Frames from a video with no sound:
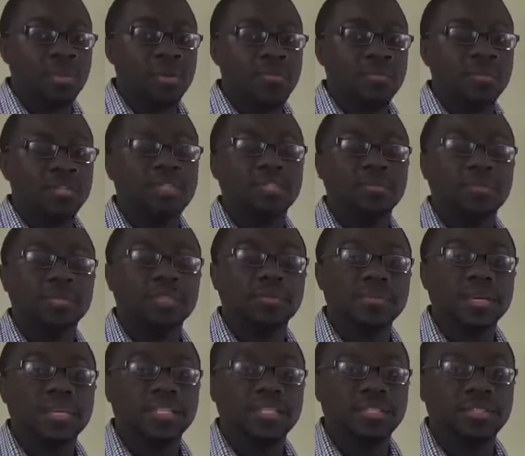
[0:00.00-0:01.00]
What you want to
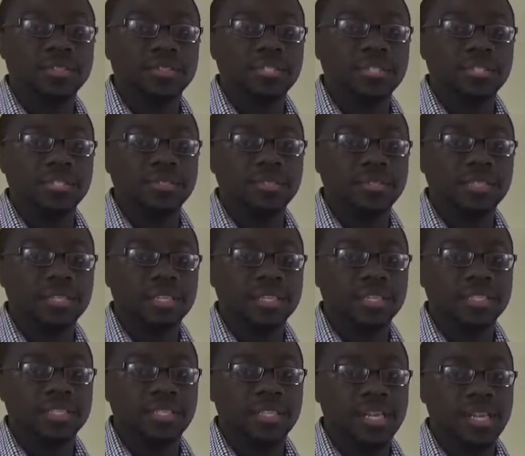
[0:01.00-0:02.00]
make sure you're doing
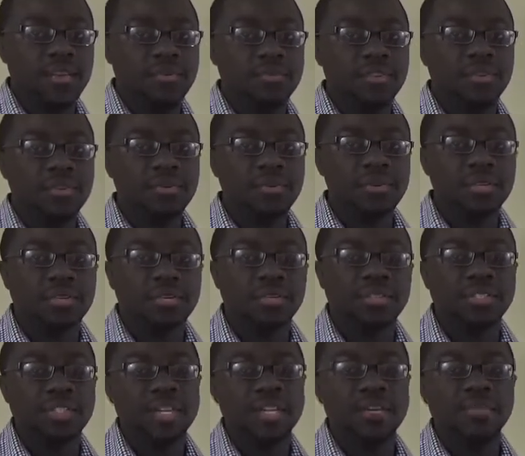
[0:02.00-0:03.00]
is, if you
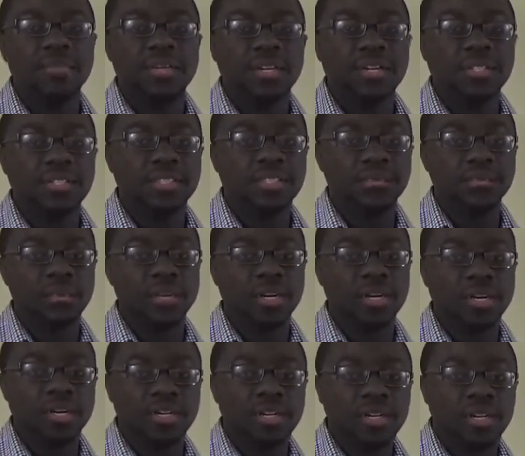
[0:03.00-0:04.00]
use anyone else's
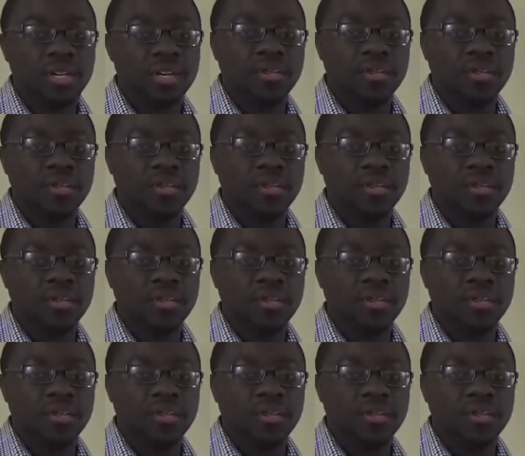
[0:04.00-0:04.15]
work,